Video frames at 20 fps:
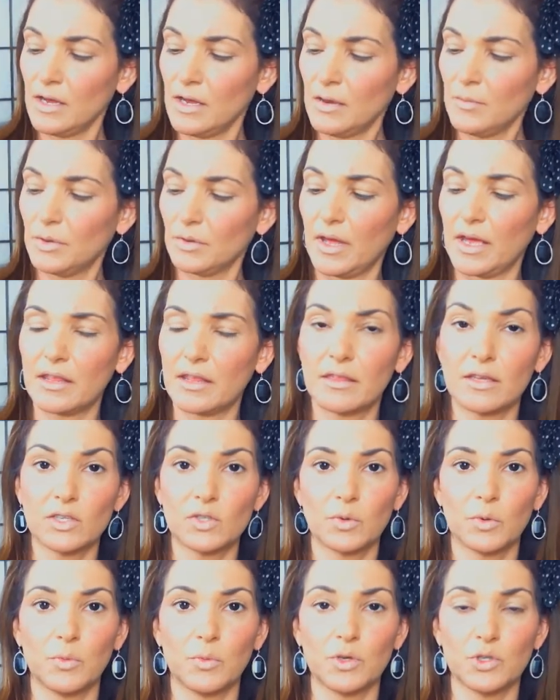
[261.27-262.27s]
But like this
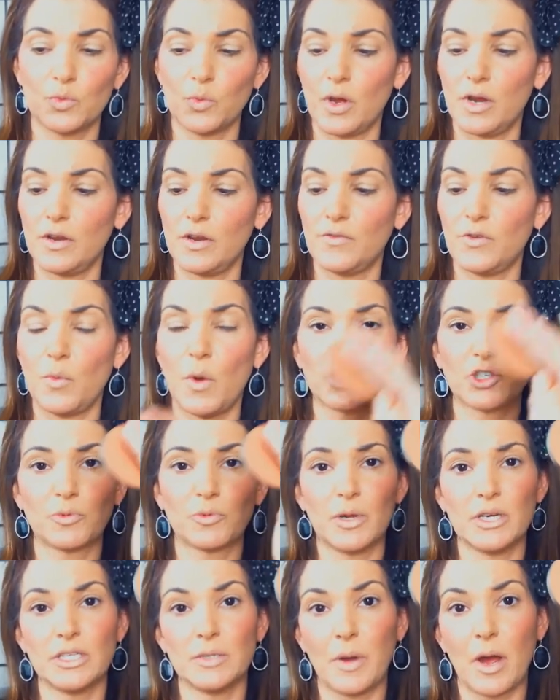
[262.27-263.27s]
one was one, if you watch my
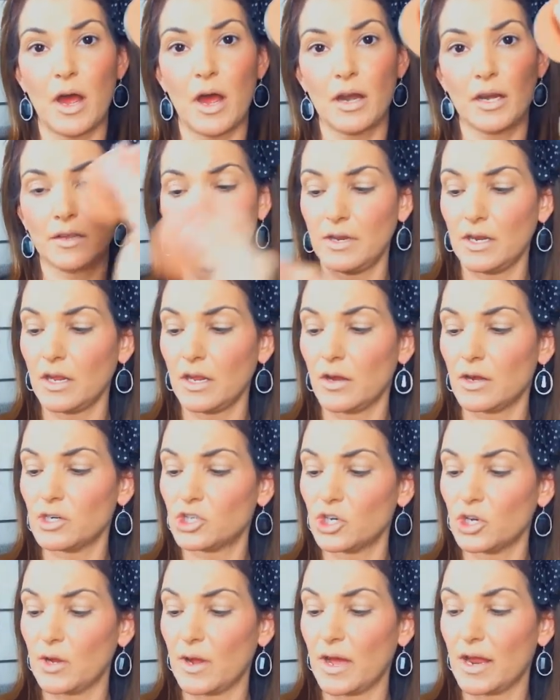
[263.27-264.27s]
depotting video, I
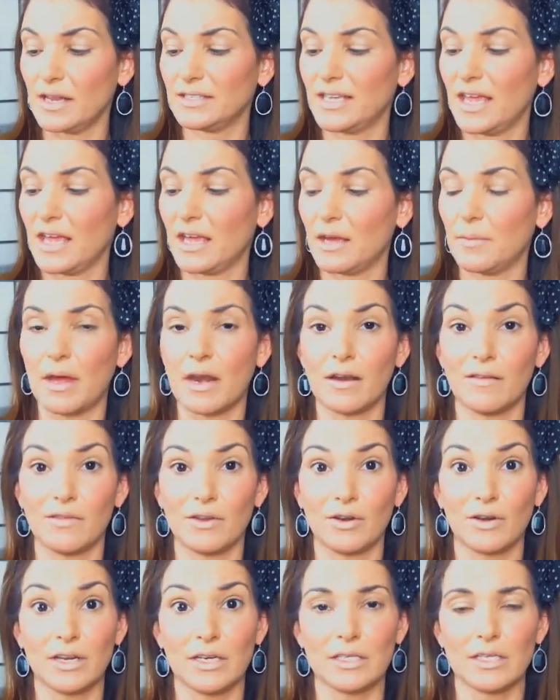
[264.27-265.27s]
show you how to take them out of their
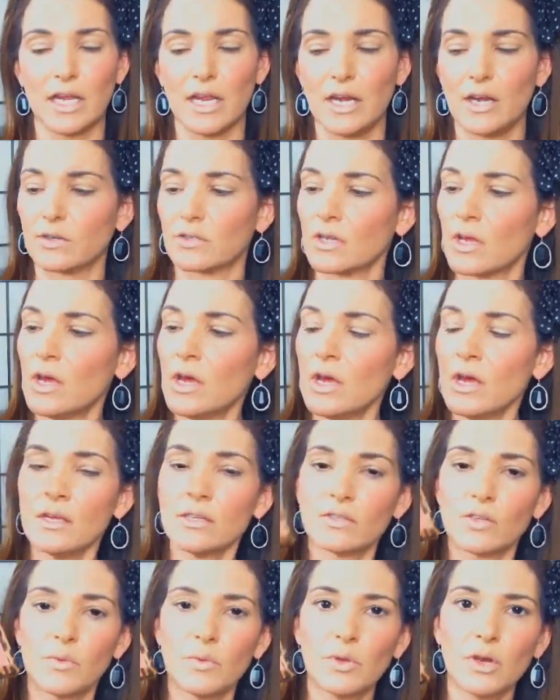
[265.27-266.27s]
containers.
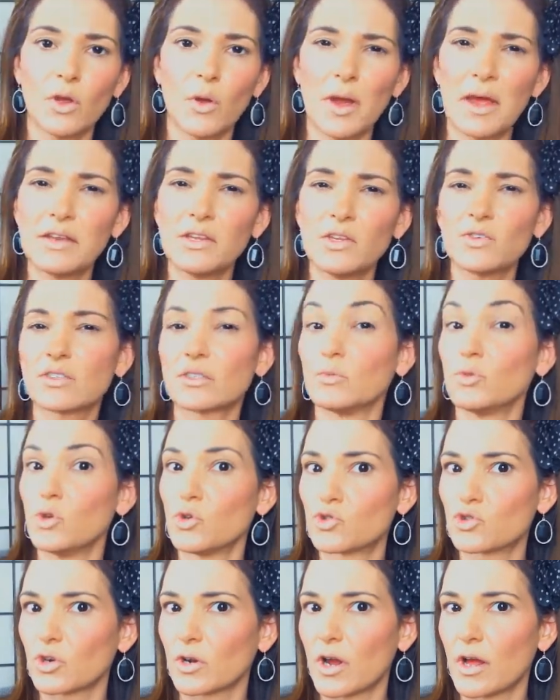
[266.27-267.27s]
So I'm going to go ahead and use some
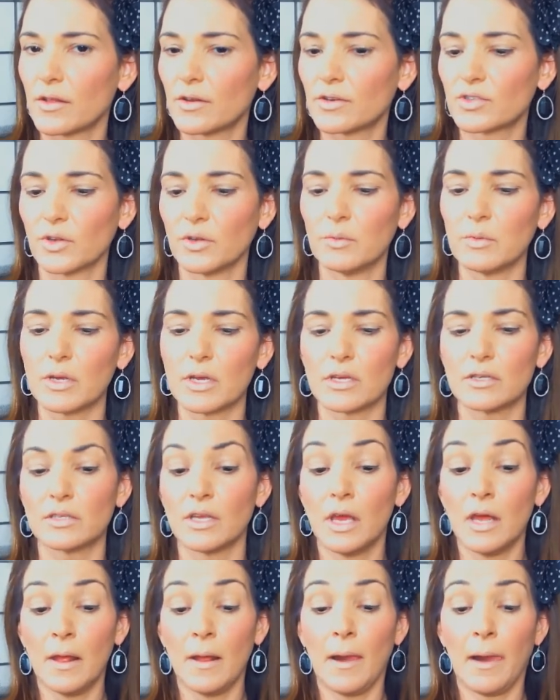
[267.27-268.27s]
neutral colors only because
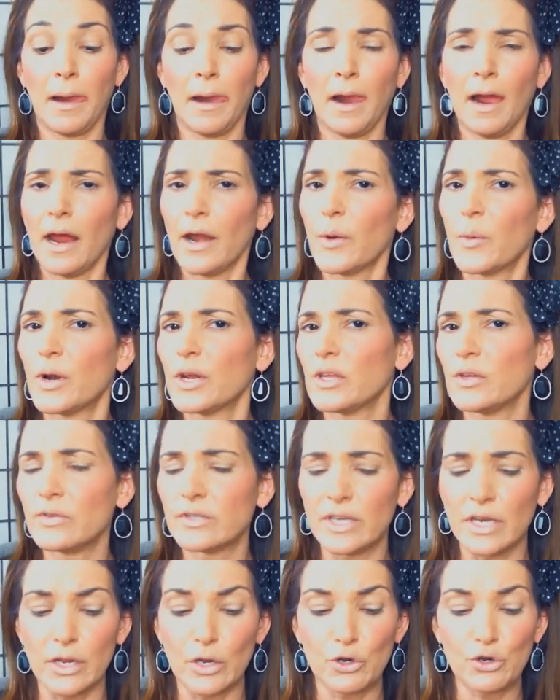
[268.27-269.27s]
I don't want to use
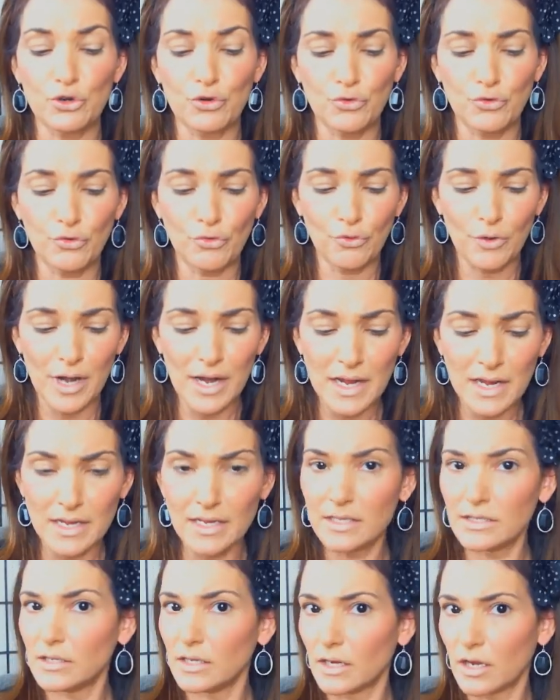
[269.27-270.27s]
any
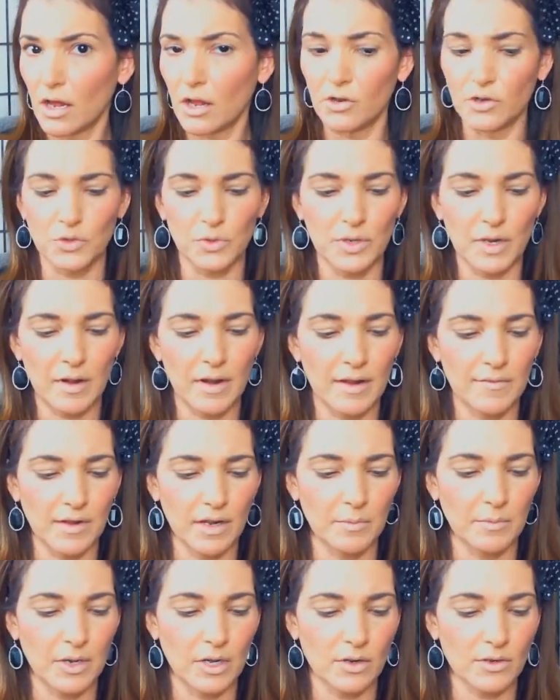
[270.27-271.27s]
crazy colors without having a
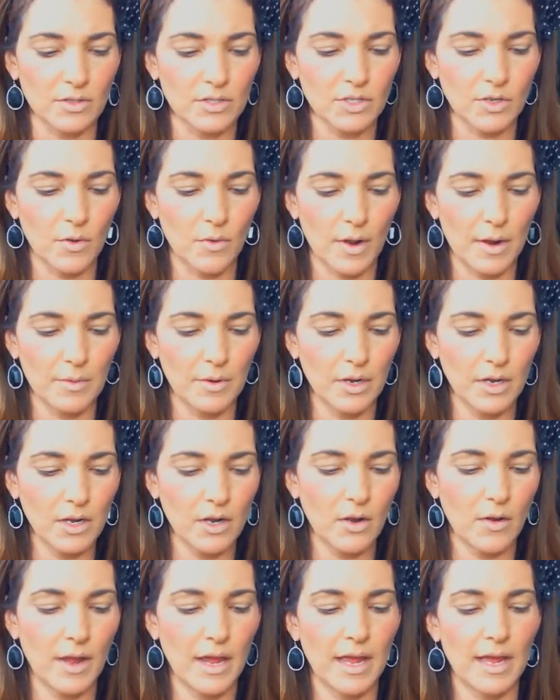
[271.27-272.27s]
mirror. So I'm going to
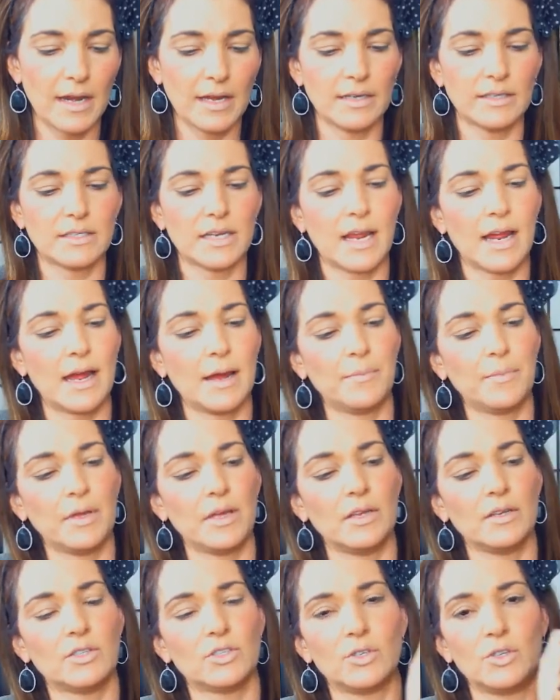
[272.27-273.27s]
go ahead and tap
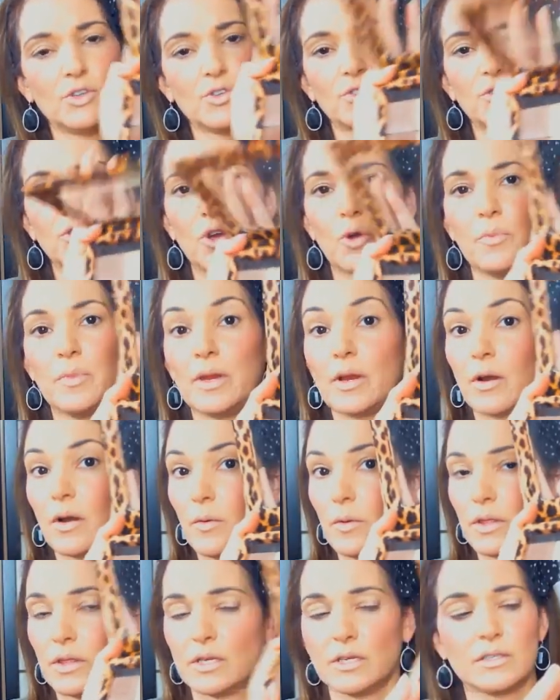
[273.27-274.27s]
into, there's no mirror
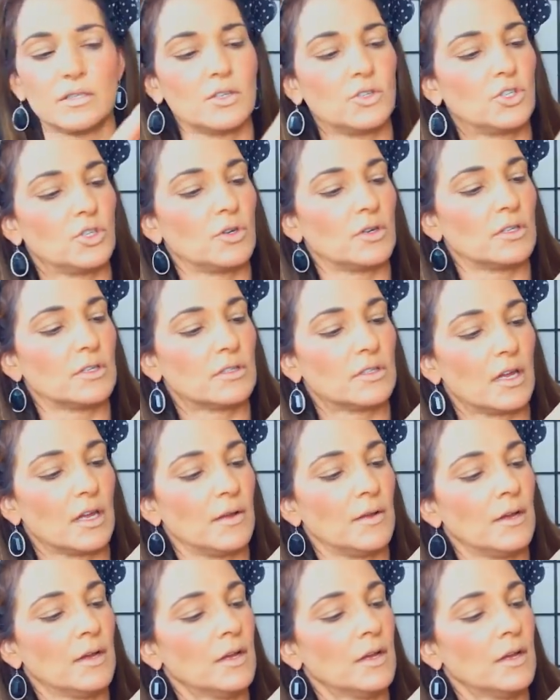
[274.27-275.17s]
with this as you can see.